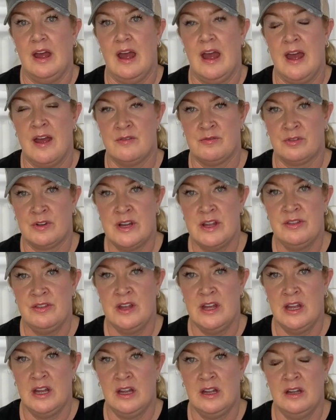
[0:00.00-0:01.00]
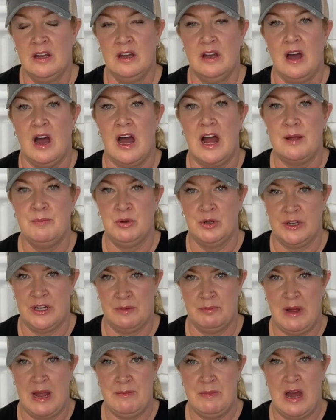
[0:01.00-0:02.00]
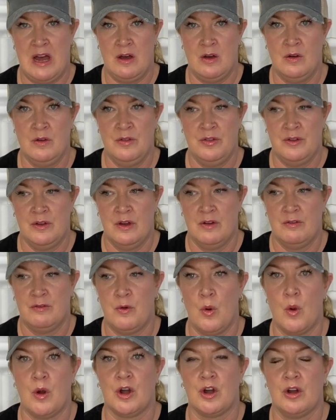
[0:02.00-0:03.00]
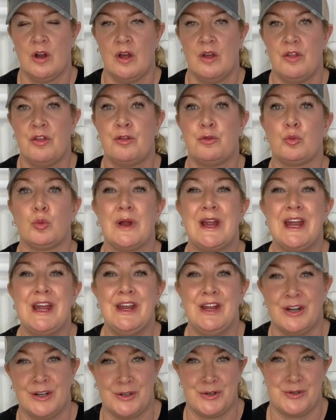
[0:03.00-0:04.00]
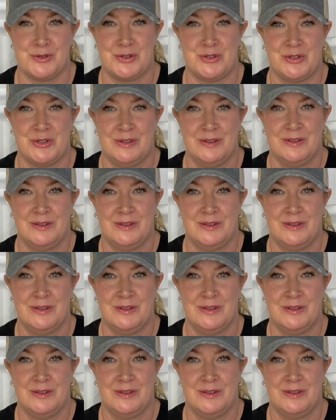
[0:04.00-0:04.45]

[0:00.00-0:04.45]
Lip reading: everything I put in my mouth for 3 years.